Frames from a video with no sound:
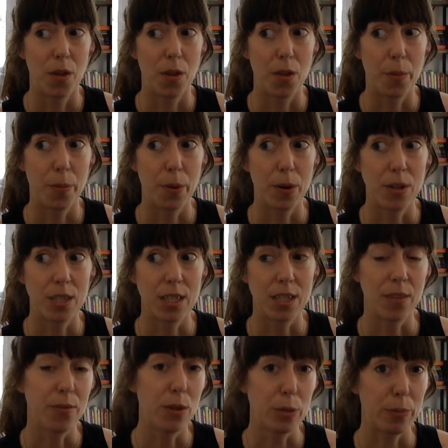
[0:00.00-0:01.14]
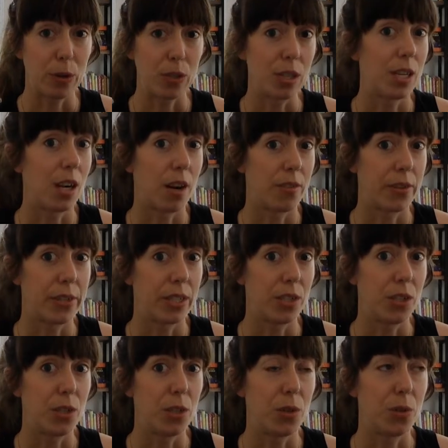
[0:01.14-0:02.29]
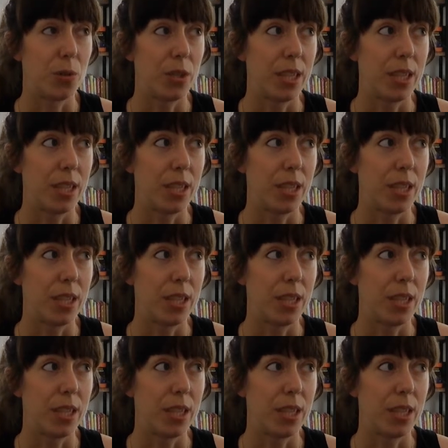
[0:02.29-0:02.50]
the first person he offers it to,